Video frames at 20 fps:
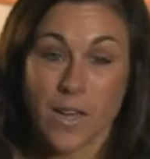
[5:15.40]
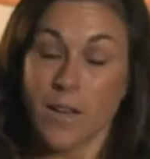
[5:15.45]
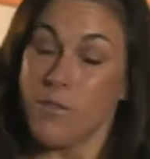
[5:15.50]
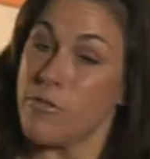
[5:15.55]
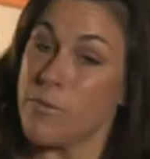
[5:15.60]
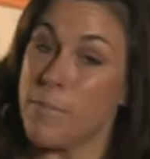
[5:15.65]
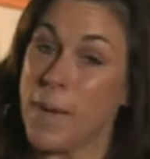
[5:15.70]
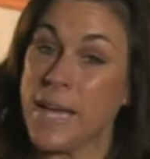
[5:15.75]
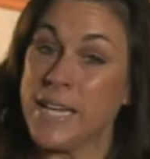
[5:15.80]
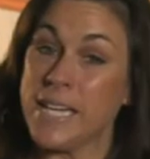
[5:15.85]

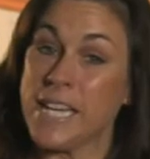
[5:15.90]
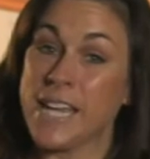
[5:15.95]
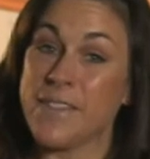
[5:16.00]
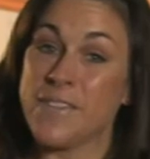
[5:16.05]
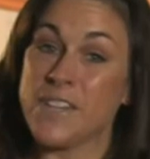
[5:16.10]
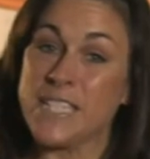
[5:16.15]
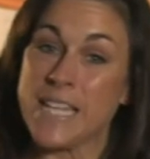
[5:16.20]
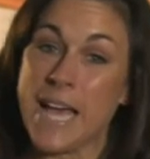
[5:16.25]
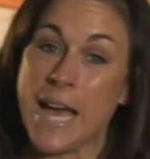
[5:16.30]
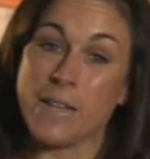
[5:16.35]
Remaining
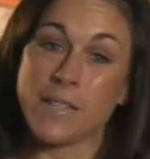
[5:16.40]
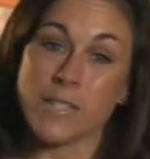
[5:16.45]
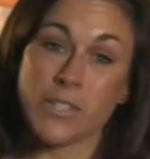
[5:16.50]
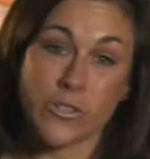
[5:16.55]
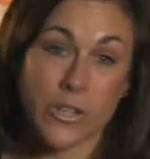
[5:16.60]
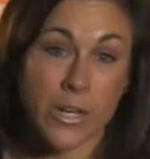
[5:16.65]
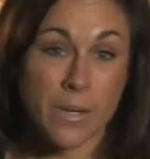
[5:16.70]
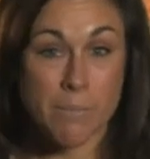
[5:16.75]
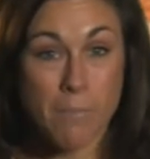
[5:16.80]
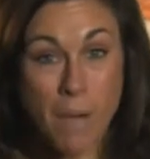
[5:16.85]
in the
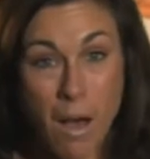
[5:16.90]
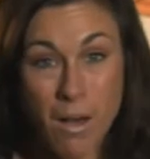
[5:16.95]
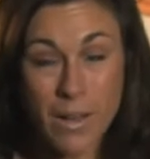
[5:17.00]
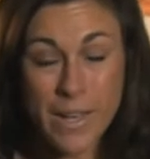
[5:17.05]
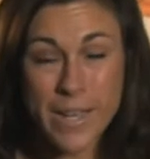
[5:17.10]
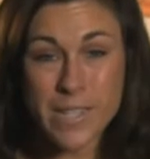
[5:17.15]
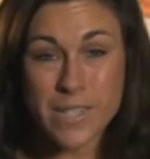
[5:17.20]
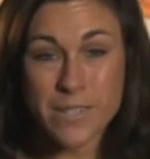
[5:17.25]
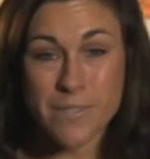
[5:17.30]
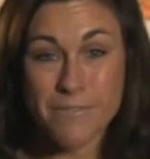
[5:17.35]
downstream
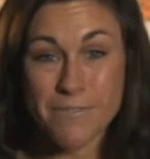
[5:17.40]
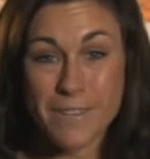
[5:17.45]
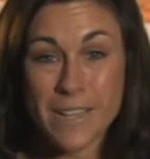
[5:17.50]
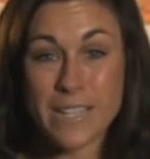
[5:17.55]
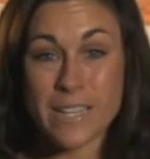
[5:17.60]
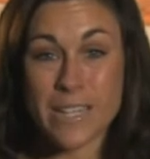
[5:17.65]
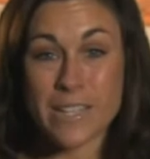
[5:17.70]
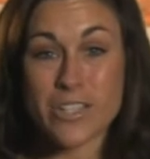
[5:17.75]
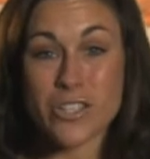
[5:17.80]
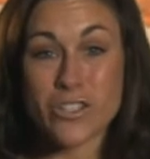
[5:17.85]
market,
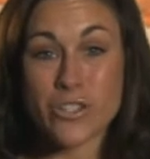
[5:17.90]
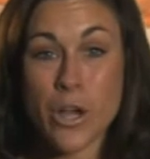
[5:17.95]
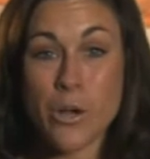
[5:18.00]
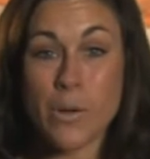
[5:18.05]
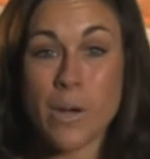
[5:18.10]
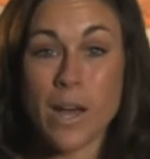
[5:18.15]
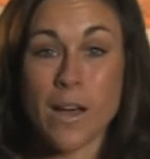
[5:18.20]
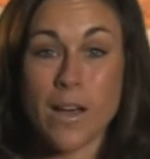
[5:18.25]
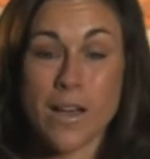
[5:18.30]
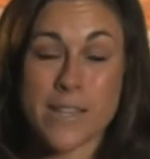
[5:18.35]
Phoenix
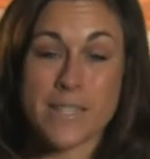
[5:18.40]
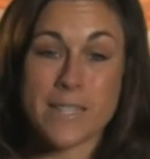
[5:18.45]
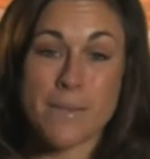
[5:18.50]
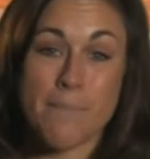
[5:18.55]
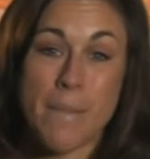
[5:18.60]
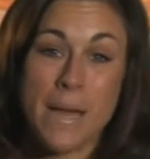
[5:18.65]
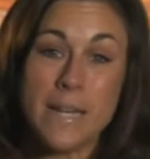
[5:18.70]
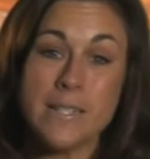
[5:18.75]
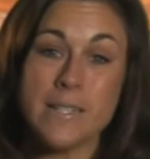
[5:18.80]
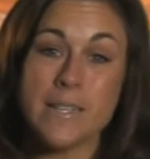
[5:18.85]
Solar has
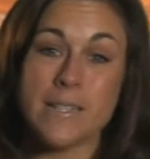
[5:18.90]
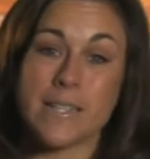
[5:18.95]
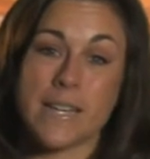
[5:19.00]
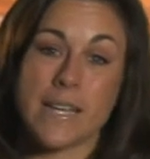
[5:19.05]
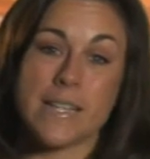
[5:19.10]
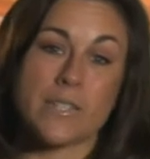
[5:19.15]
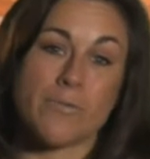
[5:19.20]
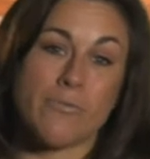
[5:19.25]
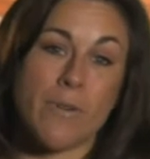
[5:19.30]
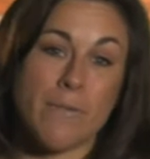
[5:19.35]
amended
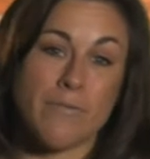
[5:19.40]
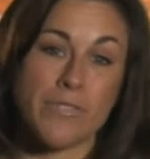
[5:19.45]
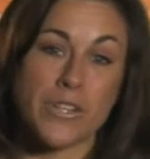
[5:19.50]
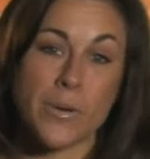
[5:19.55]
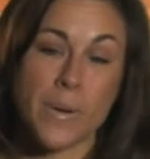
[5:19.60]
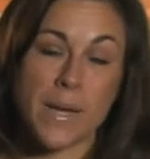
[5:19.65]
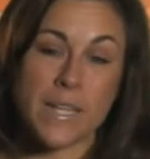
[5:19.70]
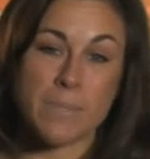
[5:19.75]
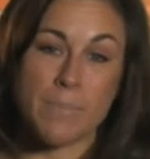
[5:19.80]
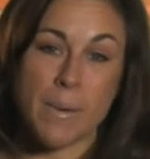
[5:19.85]
its
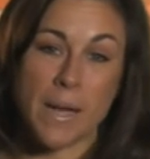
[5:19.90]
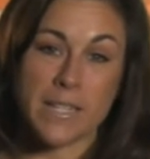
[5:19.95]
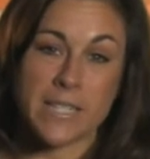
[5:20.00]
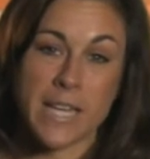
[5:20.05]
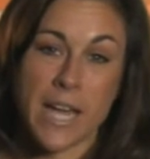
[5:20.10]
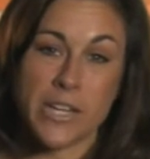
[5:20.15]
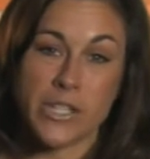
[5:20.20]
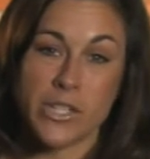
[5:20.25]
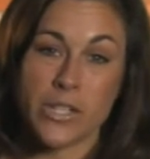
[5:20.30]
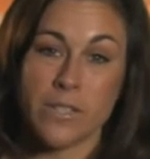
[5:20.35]
revenue
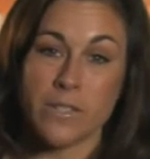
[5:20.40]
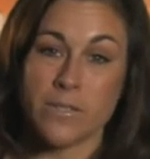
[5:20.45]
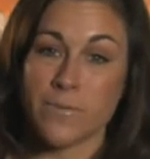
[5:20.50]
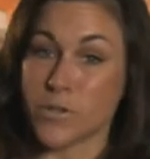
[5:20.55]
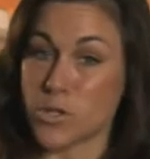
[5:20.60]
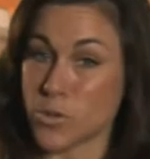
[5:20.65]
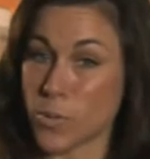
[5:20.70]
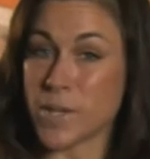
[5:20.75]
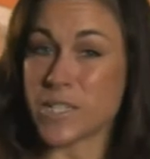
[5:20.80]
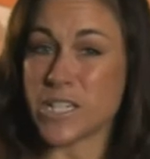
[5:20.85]
expectations
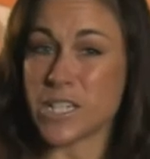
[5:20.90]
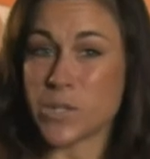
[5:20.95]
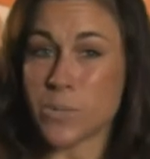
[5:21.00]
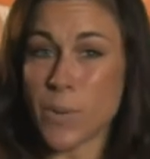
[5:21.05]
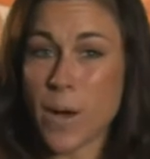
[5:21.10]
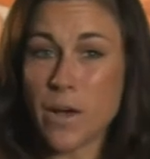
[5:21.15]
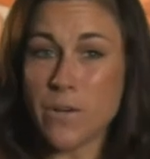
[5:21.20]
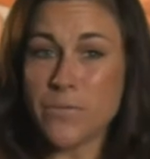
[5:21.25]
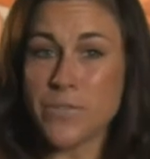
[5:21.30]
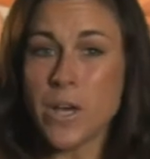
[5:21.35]
for
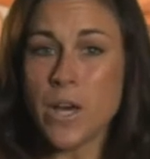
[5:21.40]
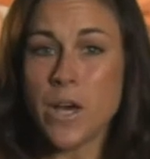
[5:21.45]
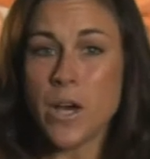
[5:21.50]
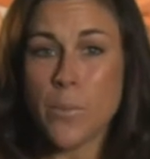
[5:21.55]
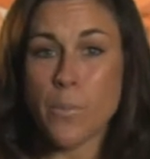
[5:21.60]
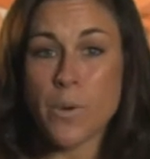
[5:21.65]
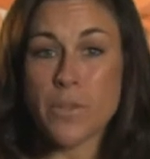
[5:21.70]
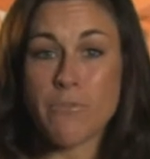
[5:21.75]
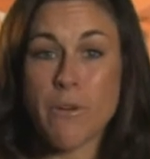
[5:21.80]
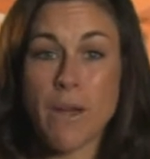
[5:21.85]
2012,
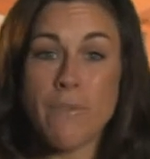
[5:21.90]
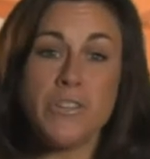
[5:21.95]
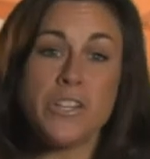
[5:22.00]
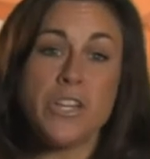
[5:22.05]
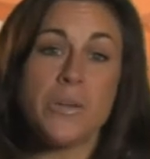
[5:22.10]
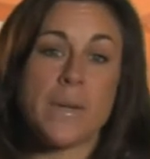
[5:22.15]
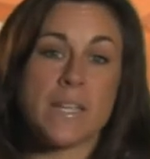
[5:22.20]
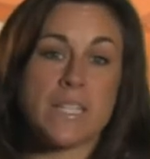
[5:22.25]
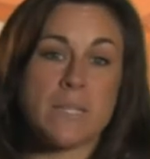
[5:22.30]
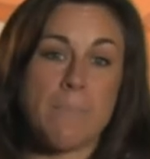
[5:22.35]
with
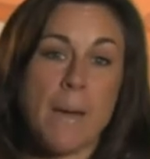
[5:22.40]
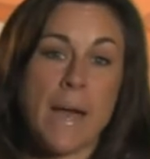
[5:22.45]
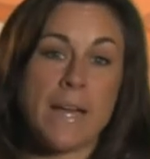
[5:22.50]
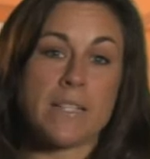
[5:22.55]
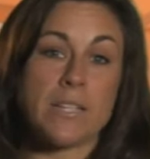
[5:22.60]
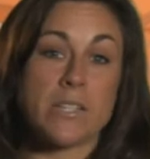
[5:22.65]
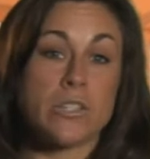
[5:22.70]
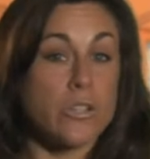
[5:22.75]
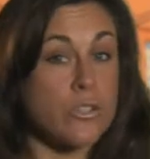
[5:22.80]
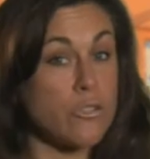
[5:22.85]
revenue
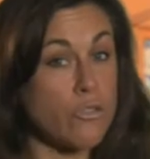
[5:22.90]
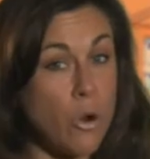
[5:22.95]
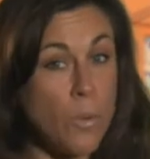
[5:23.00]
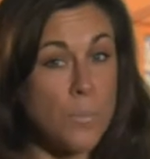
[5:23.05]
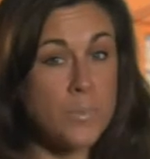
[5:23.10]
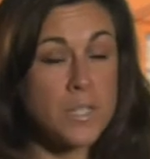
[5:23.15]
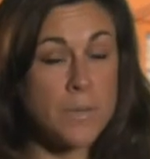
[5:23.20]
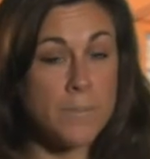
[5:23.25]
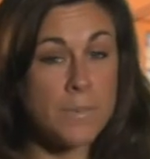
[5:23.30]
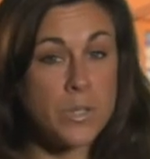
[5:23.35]
expected to
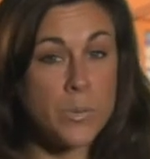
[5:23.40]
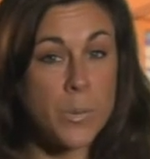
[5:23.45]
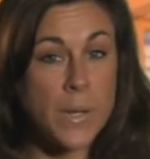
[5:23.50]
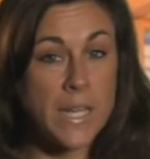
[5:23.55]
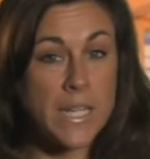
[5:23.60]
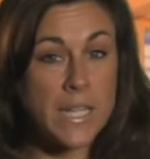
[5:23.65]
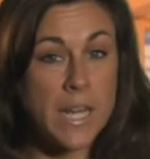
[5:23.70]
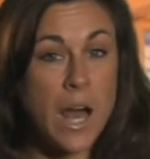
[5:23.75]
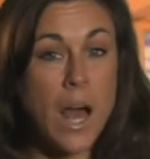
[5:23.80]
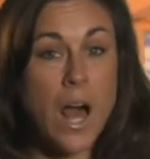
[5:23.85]
drop to
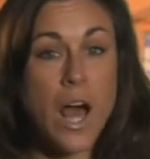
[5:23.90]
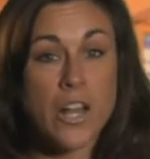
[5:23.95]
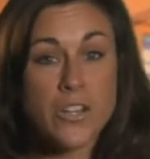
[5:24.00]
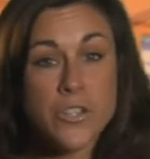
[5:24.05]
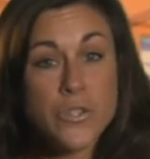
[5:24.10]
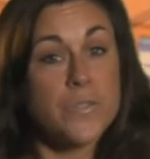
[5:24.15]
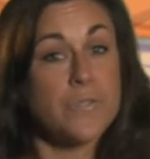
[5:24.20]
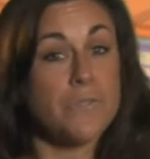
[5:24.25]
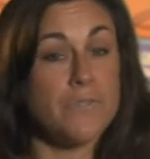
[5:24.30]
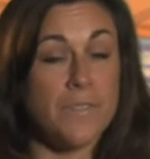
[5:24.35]
between
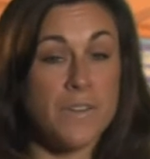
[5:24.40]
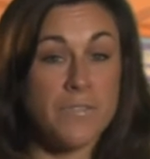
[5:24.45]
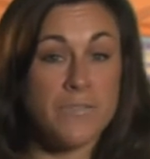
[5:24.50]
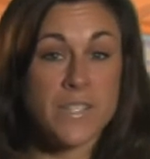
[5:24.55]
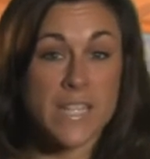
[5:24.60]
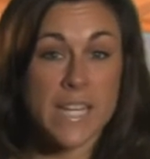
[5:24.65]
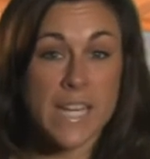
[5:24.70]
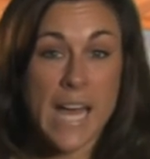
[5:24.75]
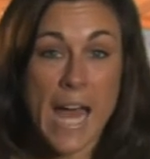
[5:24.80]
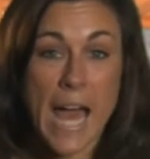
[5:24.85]

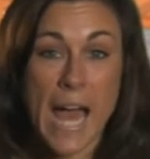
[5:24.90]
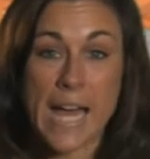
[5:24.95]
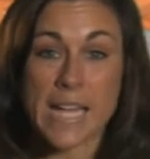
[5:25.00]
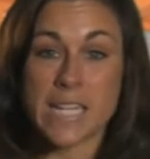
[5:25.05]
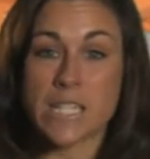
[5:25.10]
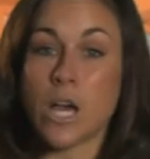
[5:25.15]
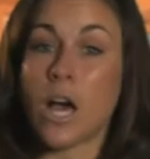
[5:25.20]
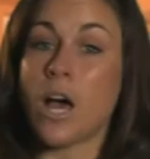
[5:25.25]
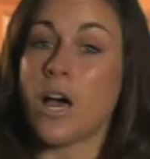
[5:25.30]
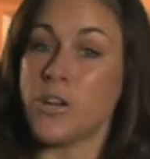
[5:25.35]
150
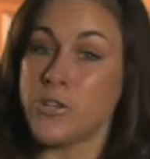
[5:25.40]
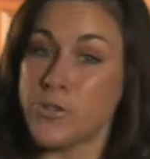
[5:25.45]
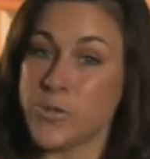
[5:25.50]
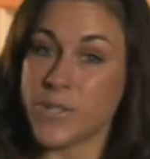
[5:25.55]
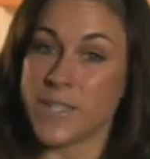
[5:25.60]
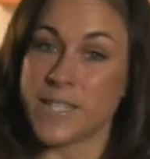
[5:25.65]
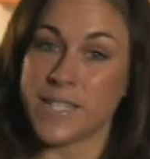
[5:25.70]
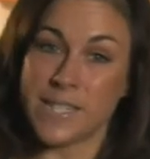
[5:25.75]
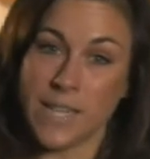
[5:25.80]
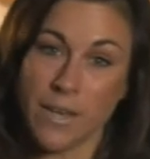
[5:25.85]
and
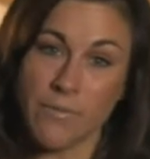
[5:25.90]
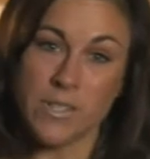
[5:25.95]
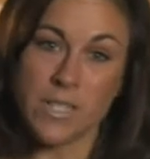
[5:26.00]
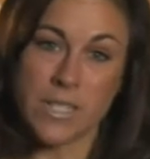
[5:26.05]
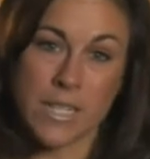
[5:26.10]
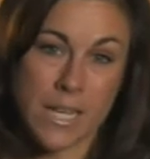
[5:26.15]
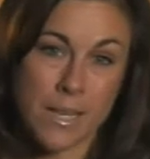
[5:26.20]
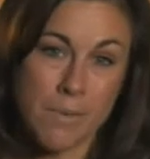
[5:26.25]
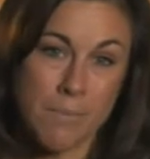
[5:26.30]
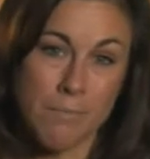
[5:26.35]

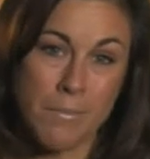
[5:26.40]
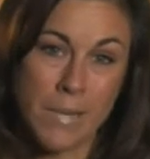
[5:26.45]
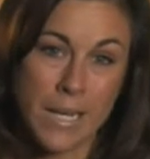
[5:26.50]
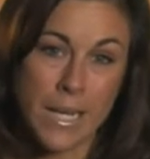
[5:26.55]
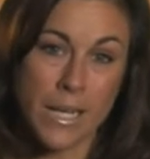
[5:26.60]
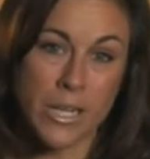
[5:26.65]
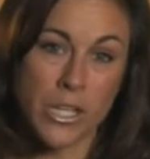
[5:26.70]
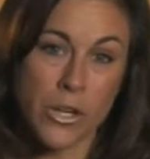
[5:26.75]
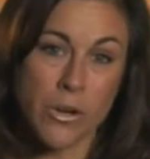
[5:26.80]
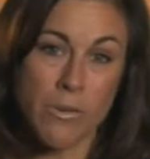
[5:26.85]
170
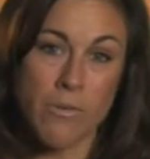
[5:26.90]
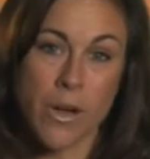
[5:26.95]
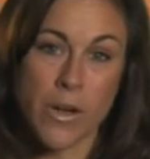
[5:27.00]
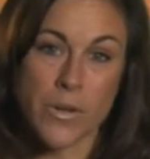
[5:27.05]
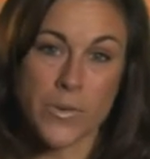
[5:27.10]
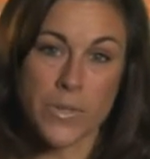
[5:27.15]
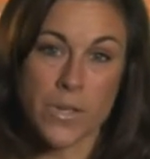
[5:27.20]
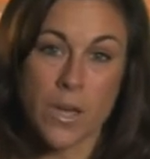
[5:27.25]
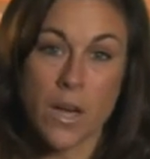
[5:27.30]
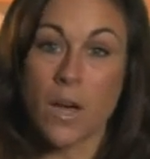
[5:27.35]
million
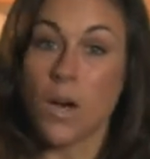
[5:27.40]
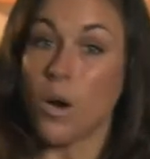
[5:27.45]
euros,